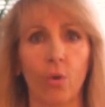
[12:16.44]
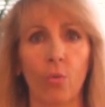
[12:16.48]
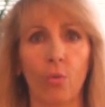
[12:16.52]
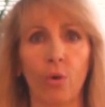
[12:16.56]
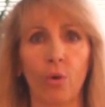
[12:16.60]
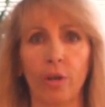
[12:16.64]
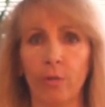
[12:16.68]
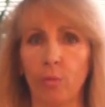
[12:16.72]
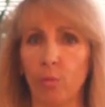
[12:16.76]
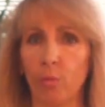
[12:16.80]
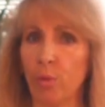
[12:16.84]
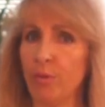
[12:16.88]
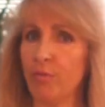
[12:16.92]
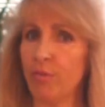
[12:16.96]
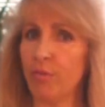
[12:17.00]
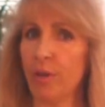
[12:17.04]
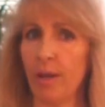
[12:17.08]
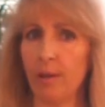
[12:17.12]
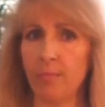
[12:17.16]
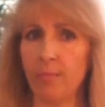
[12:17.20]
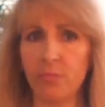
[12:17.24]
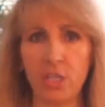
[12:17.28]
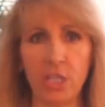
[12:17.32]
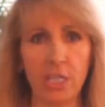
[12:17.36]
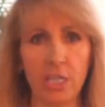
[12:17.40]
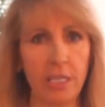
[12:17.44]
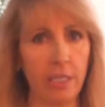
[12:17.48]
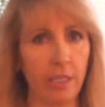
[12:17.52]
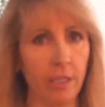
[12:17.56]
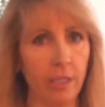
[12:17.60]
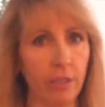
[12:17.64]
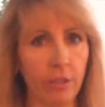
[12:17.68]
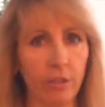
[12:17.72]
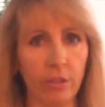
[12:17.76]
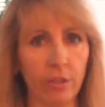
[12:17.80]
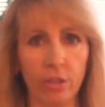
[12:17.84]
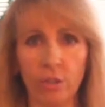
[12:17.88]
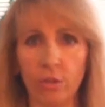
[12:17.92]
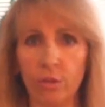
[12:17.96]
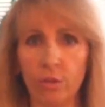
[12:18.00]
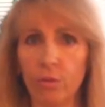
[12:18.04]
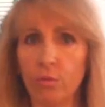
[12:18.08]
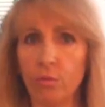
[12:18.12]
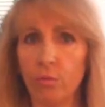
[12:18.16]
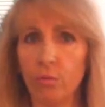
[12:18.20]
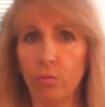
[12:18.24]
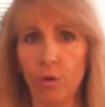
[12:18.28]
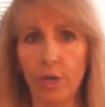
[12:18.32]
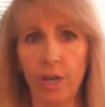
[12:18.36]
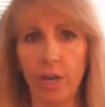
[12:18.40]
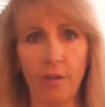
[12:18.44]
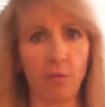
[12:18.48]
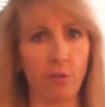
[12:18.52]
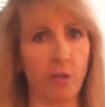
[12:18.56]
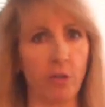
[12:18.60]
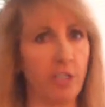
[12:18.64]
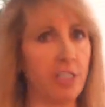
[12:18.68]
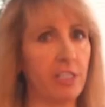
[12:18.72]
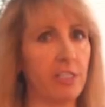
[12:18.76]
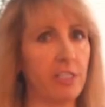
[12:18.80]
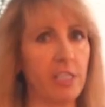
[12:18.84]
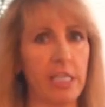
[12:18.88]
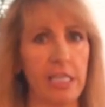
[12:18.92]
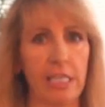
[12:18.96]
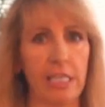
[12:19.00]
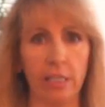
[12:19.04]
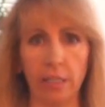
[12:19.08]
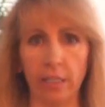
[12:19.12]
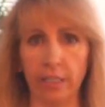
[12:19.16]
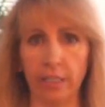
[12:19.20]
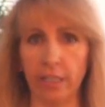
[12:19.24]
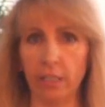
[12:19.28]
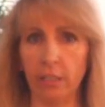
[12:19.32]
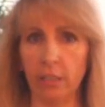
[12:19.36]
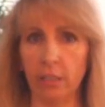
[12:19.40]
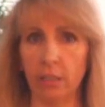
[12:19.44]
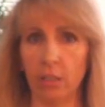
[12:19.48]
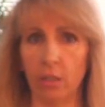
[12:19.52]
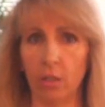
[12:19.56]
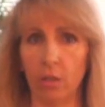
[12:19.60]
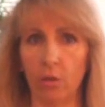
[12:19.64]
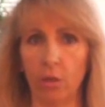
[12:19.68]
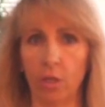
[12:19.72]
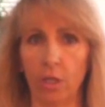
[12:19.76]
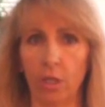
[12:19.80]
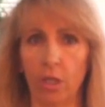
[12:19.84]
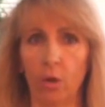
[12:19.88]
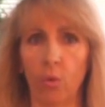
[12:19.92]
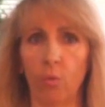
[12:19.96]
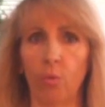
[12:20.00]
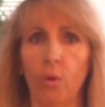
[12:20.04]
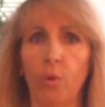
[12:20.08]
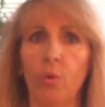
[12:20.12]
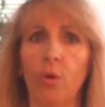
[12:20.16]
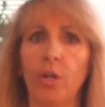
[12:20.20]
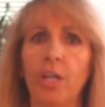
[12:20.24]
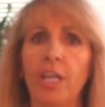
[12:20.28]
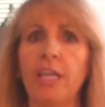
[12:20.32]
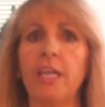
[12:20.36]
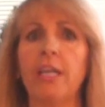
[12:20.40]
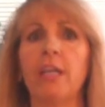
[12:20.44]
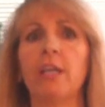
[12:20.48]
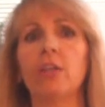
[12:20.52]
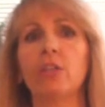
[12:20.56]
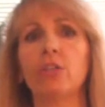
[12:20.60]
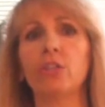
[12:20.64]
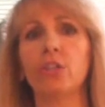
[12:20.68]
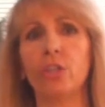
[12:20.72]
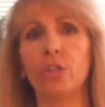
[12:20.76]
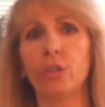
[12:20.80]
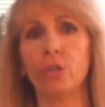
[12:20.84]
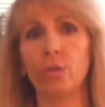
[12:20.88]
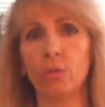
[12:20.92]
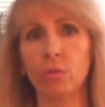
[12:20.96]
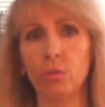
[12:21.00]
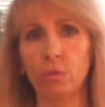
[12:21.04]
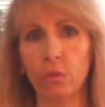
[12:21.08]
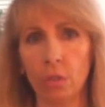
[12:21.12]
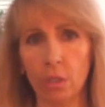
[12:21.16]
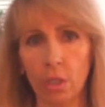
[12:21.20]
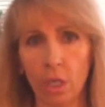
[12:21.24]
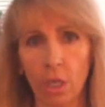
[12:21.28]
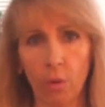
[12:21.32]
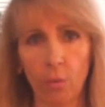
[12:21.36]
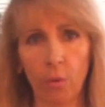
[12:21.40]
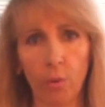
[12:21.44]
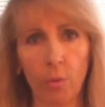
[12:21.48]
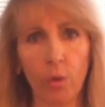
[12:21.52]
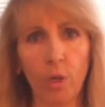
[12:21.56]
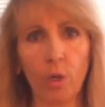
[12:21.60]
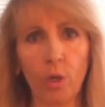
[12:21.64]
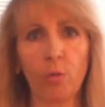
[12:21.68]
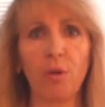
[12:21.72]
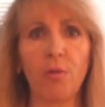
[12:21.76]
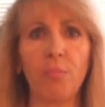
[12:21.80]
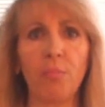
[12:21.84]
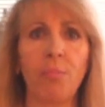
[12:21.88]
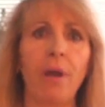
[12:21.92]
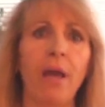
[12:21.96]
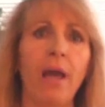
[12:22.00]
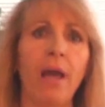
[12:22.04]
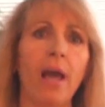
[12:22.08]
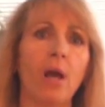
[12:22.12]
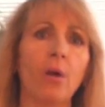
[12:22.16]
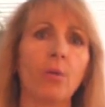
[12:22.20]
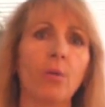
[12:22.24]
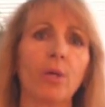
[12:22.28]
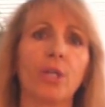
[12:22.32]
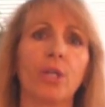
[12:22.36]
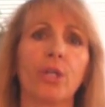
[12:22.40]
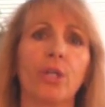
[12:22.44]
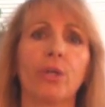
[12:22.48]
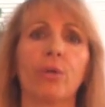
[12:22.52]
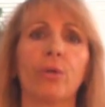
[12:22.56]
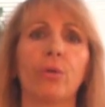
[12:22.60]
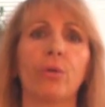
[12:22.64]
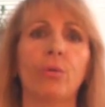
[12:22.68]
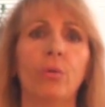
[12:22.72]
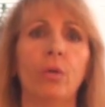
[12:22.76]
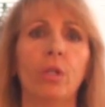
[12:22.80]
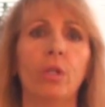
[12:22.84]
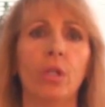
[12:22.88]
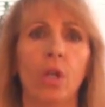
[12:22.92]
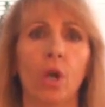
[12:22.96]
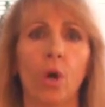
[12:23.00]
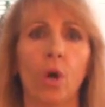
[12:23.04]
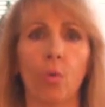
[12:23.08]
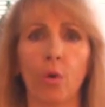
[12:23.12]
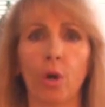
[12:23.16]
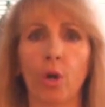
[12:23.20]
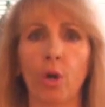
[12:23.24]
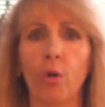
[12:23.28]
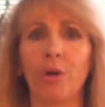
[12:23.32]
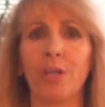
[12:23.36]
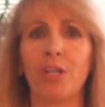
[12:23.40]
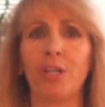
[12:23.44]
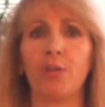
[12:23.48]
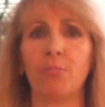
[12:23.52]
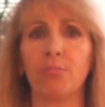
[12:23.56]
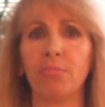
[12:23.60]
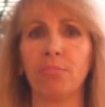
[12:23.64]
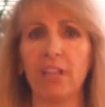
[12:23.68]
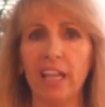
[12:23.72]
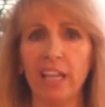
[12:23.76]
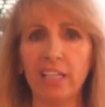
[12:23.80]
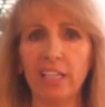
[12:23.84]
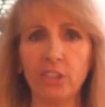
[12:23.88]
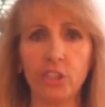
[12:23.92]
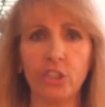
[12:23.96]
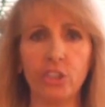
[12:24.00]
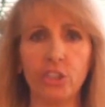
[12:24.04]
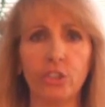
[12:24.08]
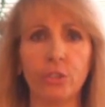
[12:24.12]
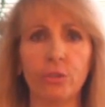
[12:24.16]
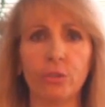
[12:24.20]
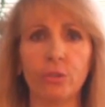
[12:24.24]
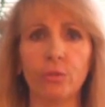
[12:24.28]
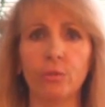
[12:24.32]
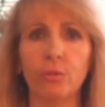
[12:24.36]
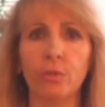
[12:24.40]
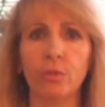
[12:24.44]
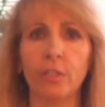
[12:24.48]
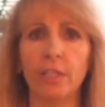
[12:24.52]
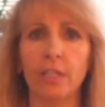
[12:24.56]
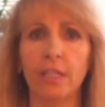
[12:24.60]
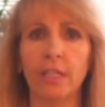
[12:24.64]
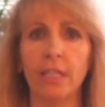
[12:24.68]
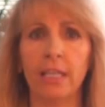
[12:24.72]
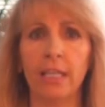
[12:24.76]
We've come to heal you, whatever needs healing. We want to heal you. We want to empower you. We're going to bless you